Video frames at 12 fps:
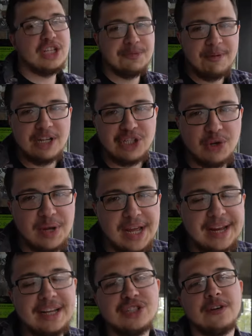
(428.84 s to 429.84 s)
espresso
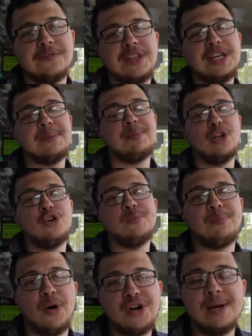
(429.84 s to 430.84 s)
here is of the blue
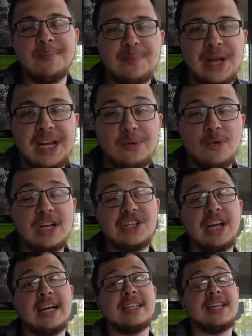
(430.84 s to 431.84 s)
bonnet bean,
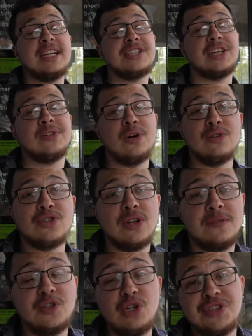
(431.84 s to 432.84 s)
which has tasting notes
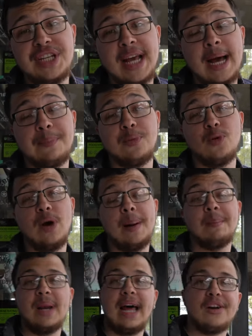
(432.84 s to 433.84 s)
of juicy apple
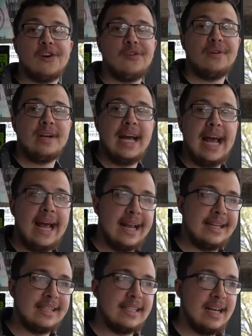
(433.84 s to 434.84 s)
and blackcurrant.
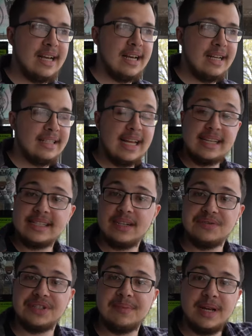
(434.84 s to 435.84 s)
And that
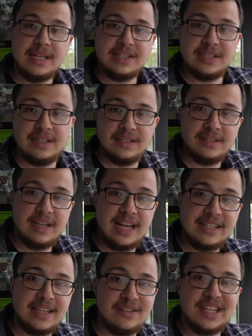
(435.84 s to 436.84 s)
sounds amazing.
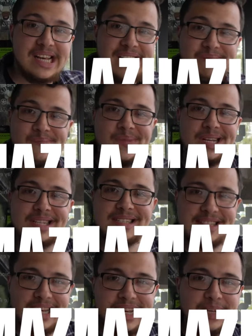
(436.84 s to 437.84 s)
That sounds
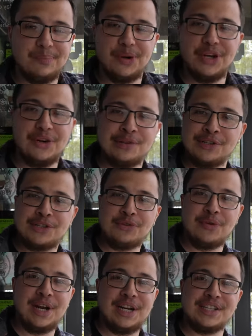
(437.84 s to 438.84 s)
amazing. Put it on the
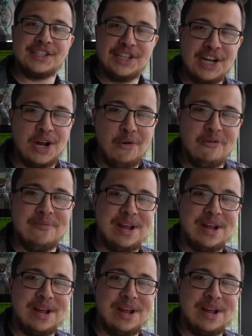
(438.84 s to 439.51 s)
screen and sing it with